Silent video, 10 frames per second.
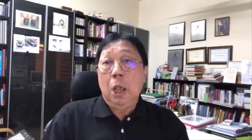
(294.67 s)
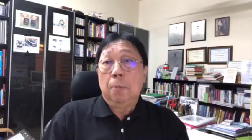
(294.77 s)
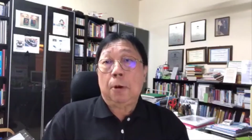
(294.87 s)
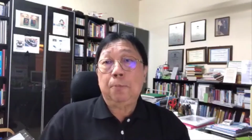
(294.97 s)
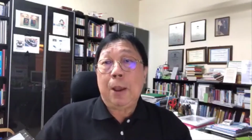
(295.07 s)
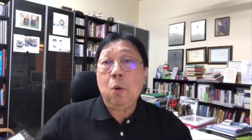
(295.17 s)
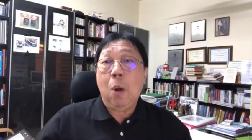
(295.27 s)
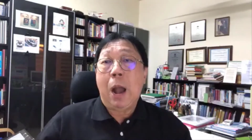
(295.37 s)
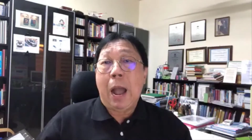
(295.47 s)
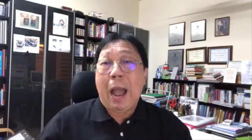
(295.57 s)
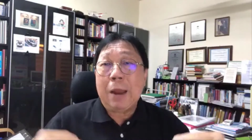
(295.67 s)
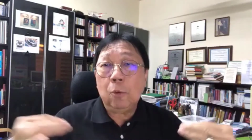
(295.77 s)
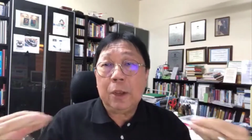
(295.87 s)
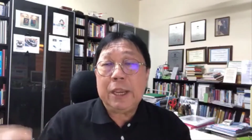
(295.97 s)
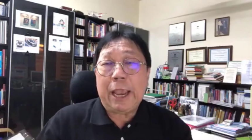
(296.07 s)
prospect who are
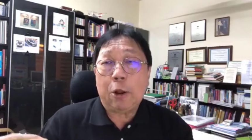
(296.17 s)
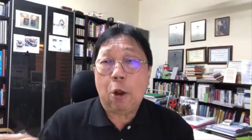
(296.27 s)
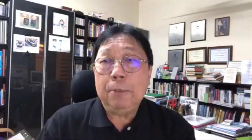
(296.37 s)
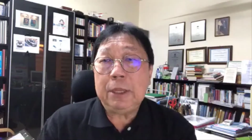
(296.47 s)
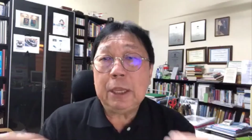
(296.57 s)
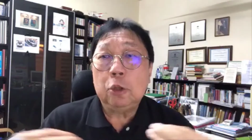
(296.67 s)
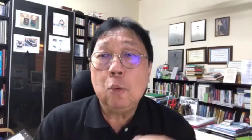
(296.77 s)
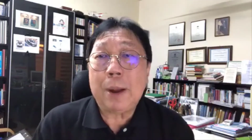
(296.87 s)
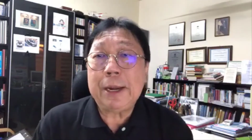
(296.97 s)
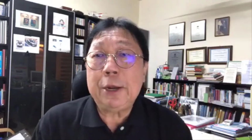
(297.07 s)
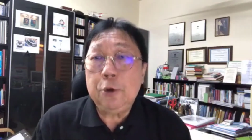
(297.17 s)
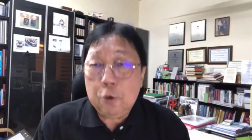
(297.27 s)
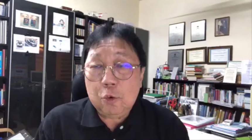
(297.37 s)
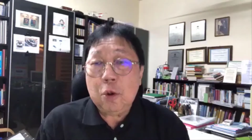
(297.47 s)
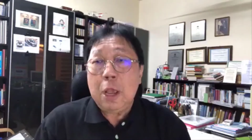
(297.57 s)
hardworking and committed to what they
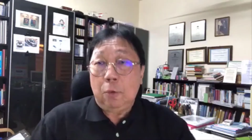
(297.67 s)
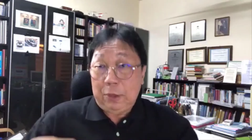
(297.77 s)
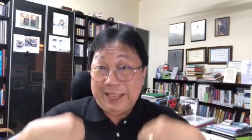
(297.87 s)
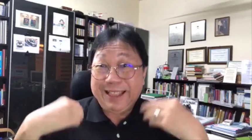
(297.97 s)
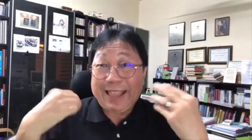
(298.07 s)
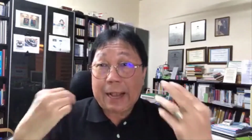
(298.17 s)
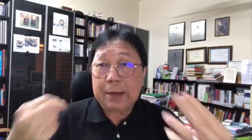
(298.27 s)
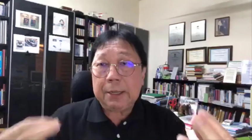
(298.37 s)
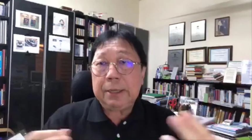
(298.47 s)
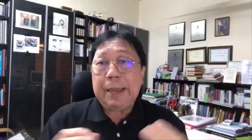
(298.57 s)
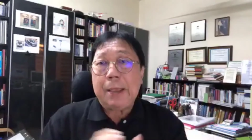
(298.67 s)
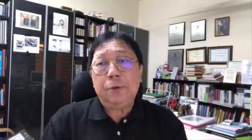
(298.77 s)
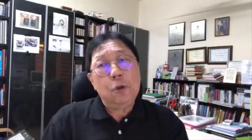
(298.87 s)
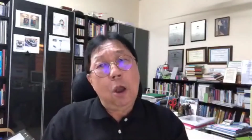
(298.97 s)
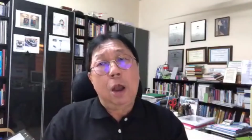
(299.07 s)
do with integrity and
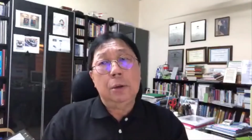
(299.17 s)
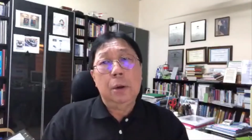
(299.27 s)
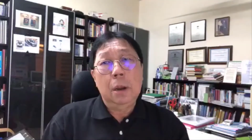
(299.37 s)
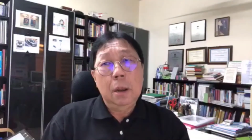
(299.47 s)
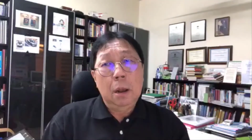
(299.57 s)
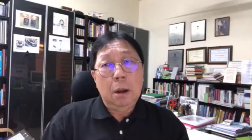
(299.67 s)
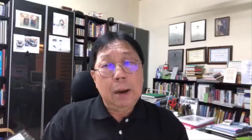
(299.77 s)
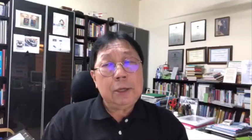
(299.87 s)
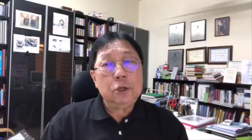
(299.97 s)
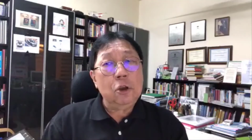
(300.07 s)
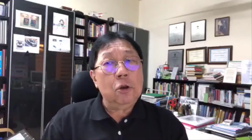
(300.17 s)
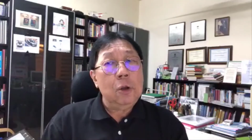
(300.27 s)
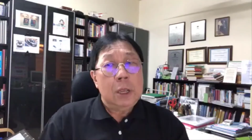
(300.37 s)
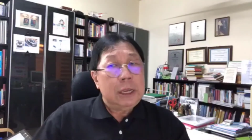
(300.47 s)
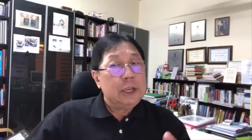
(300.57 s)
so on. All right,
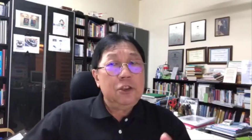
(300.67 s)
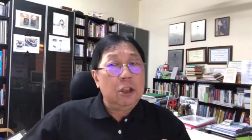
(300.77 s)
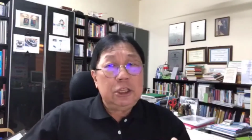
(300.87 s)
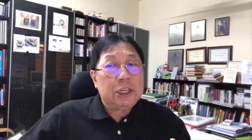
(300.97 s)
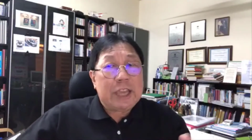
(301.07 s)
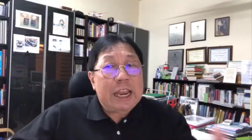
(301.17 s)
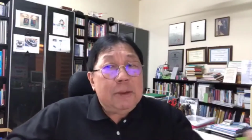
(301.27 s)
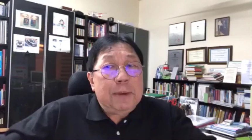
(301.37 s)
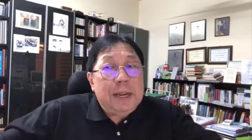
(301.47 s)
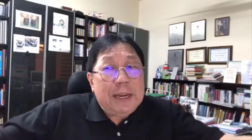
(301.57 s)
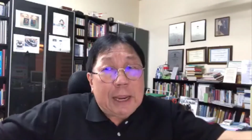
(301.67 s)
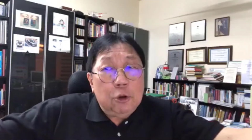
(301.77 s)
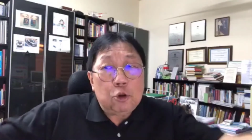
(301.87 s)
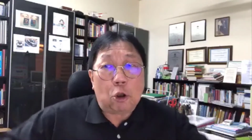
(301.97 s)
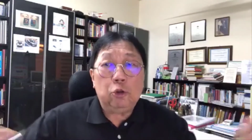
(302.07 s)
so it's not just anybody that
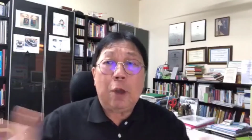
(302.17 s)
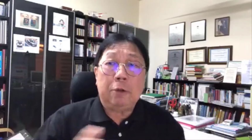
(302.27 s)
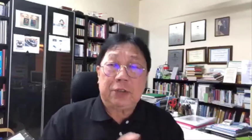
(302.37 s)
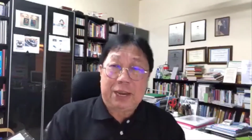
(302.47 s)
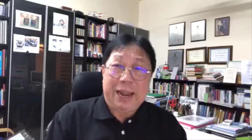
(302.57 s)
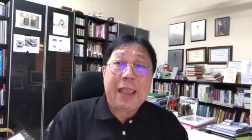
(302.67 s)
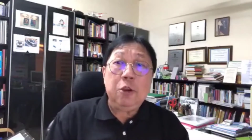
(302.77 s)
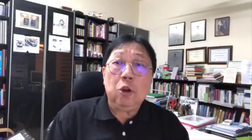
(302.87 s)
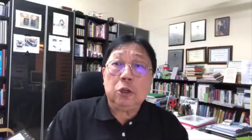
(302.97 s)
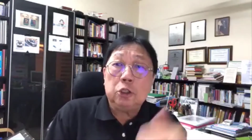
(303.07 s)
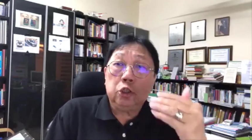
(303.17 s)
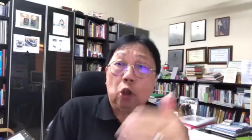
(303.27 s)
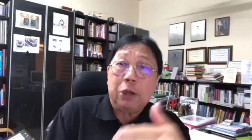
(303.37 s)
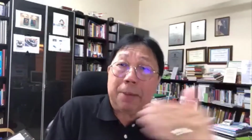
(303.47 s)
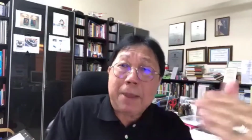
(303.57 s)
you talk to outside there. You got to sort them